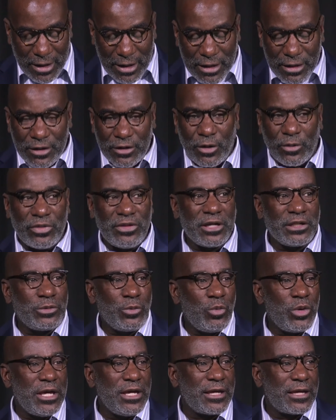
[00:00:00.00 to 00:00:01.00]
You know, this
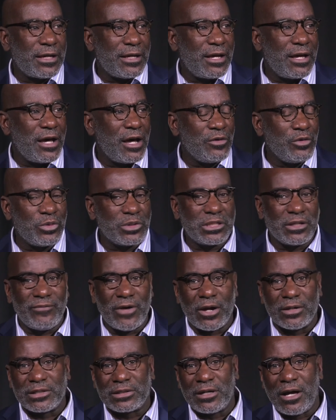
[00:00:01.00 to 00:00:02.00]
week, hundreds of
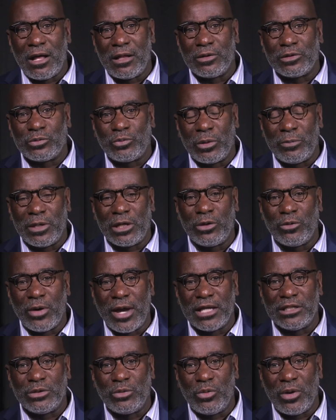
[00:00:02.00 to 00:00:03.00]
our scholars will be
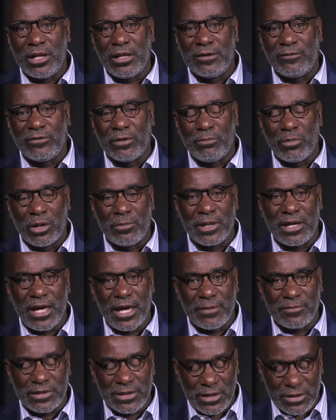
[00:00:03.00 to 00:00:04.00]
graduating from
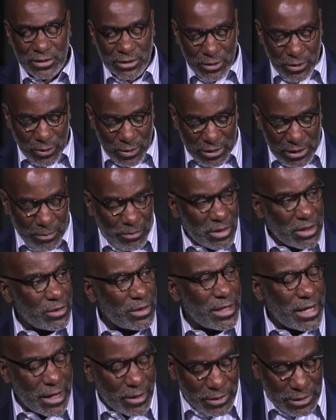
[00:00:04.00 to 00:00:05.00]
Birmingham City Schools at
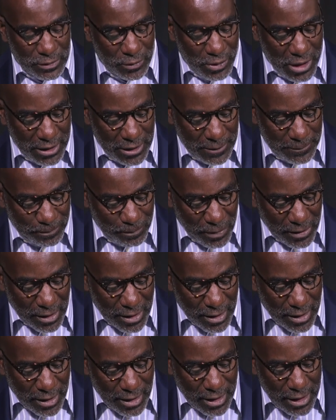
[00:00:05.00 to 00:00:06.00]
Bill Harris Arena.
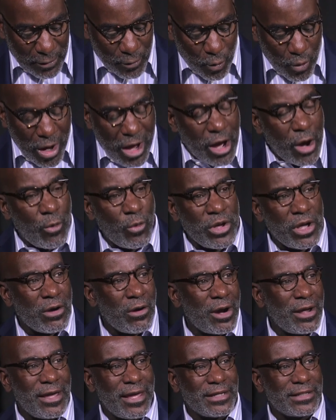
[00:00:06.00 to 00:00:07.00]
And while we
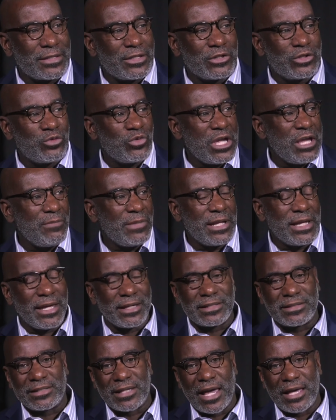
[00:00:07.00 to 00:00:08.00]
are extremely
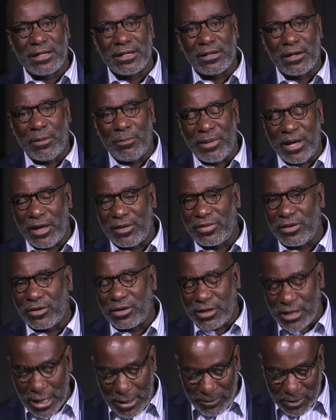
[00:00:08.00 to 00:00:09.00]
excited about their
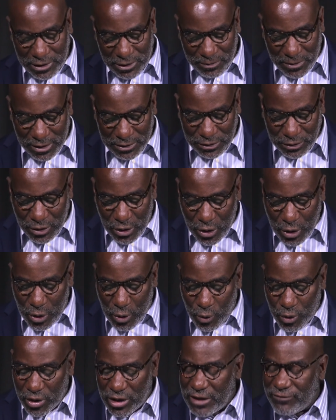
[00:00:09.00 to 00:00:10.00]
accomplishments,
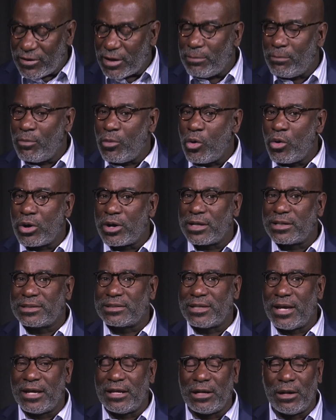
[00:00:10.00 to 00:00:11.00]
we're even more
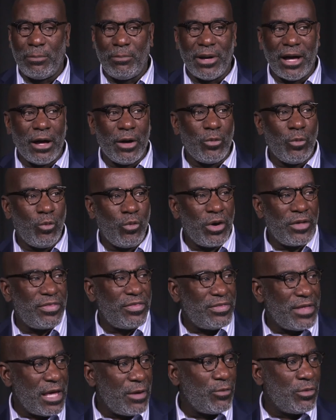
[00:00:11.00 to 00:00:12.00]
excited about
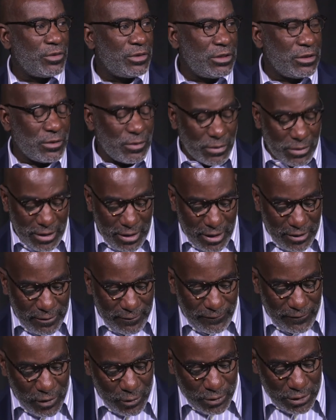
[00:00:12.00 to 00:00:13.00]
what they will do in
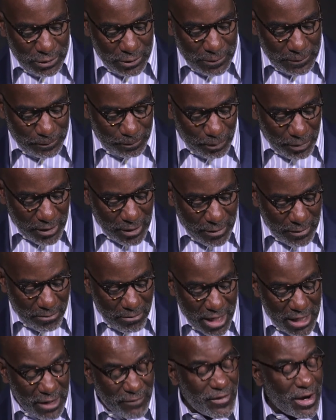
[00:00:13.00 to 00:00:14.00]
the future.
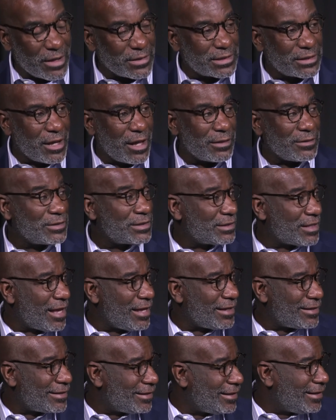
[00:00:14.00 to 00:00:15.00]
Many of our scholars,
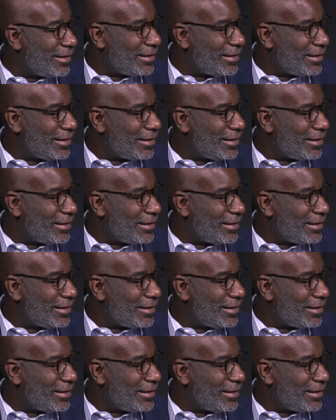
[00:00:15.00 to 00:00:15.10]
like